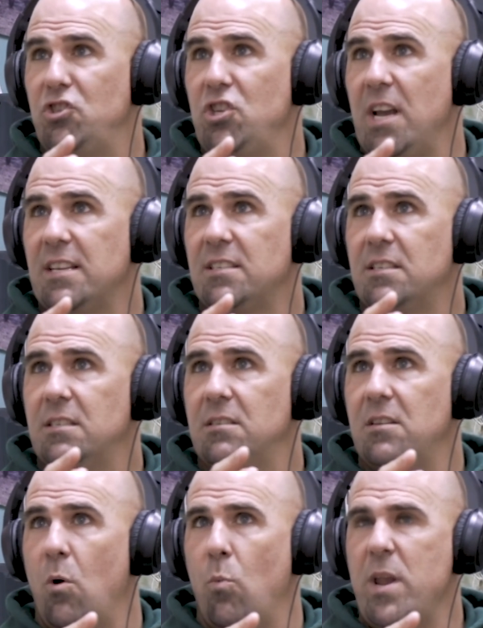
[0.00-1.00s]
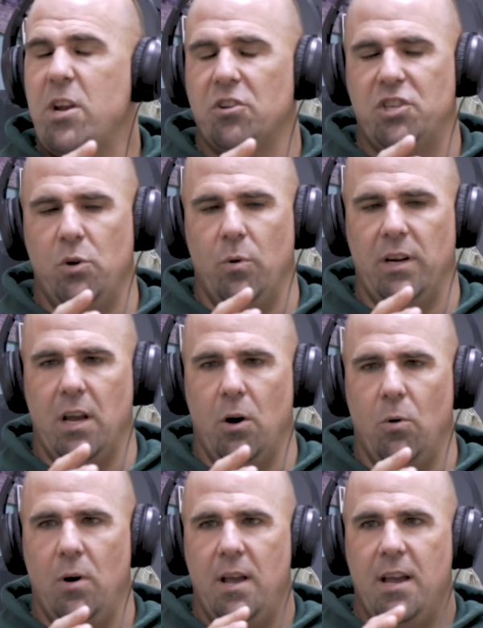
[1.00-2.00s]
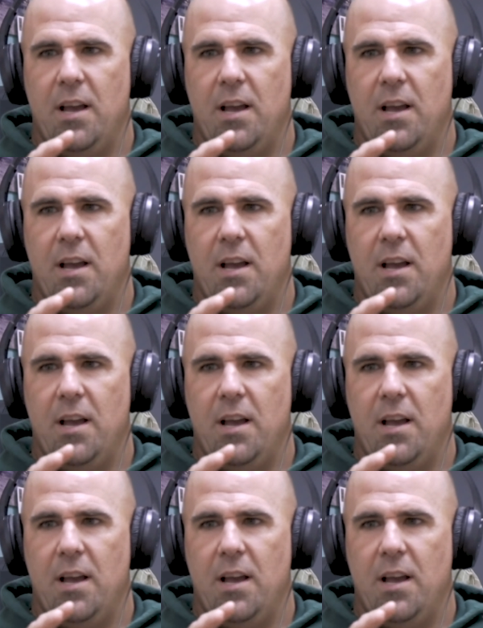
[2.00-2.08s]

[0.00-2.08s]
just a week or two ago,